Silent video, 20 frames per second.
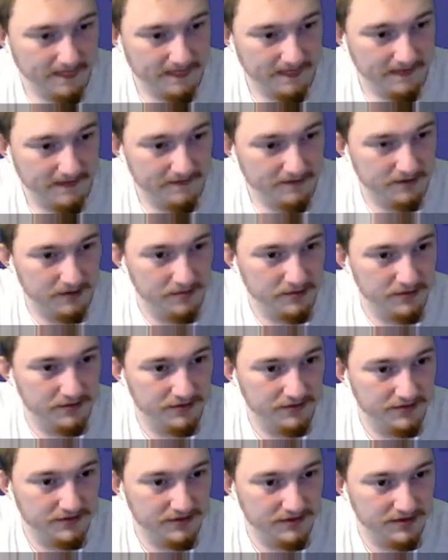I've
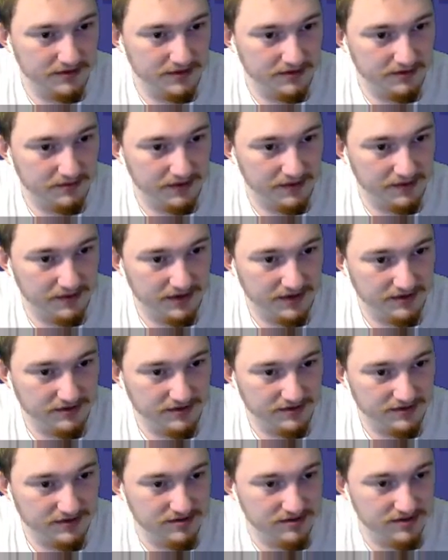almost... Wait, we can
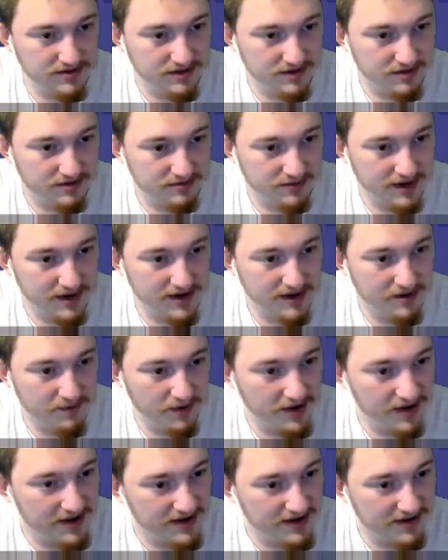just do this. Wait,
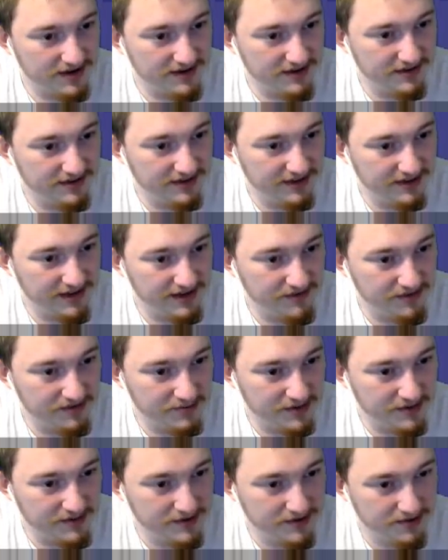what? Is this level
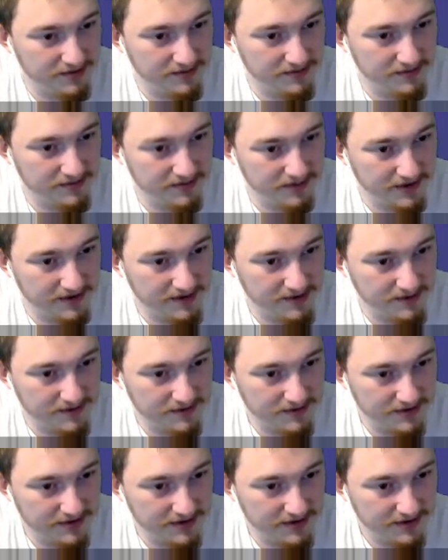pretty much already
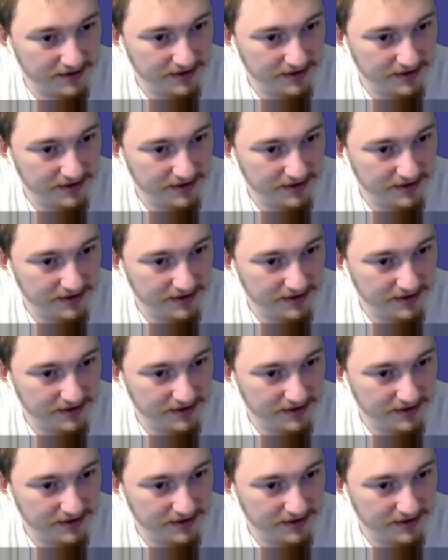over?